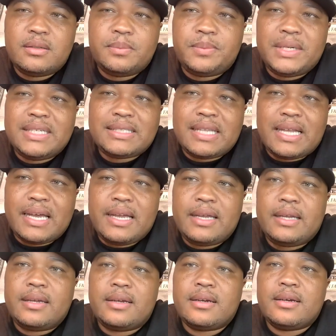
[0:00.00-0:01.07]
But it's like,
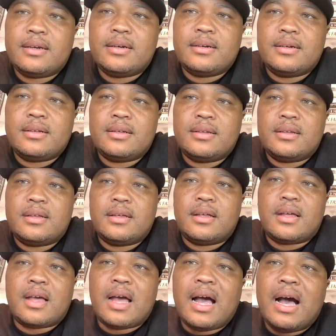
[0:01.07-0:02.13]

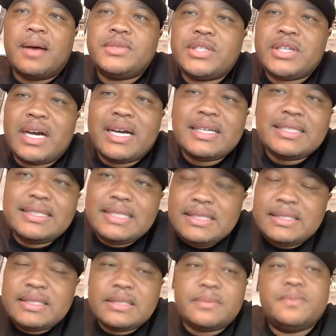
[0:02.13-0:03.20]
I'm trying to
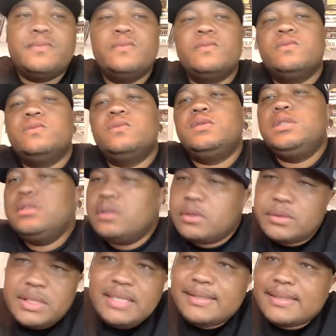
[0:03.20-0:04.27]
teach him, you
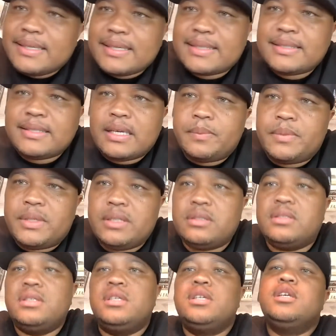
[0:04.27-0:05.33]
don't need the
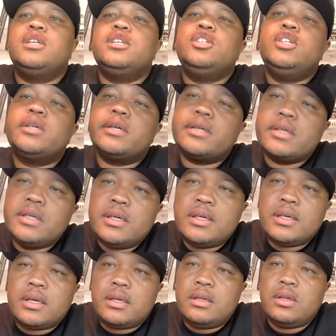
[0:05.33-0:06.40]
acceptance. You're
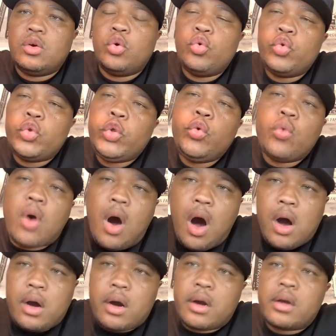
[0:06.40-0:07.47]
good who you
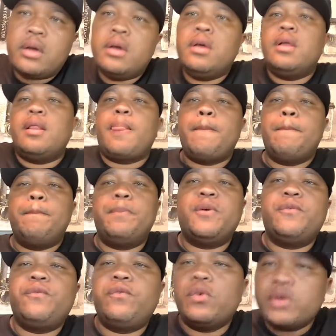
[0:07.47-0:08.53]
are
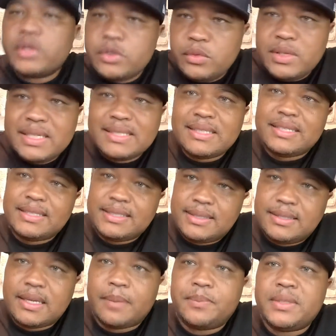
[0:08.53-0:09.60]
before you get the
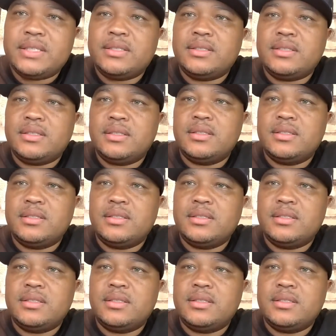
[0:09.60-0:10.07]
acceptance.